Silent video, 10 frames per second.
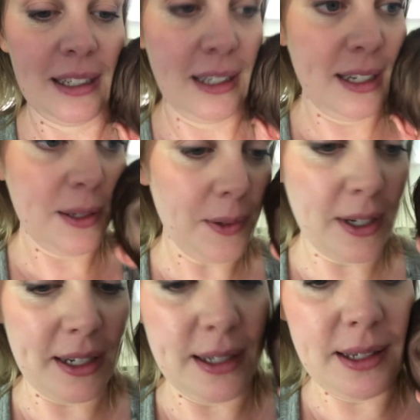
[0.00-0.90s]
it is what
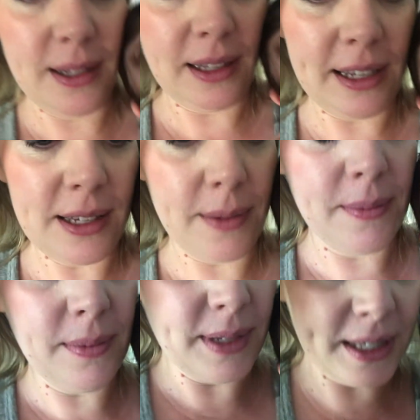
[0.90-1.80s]
it is. At least I'm
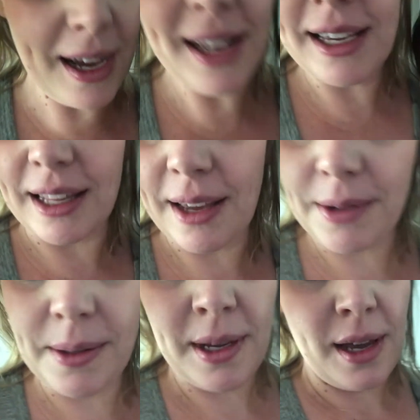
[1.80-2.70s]
starting it.
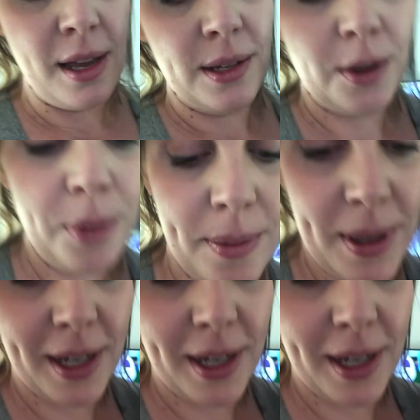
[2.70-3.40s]
So probably I